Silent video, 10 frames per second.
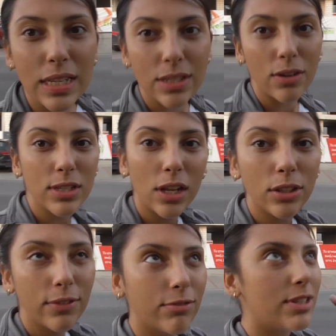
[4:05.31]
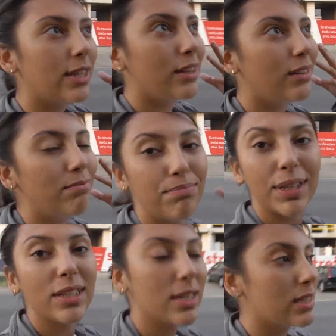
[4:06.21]
There's a lot of the
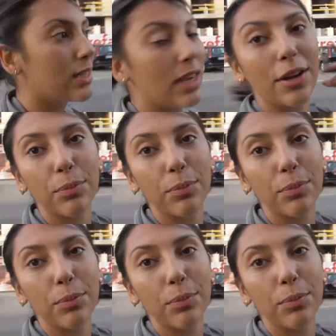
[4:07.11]
buildings that are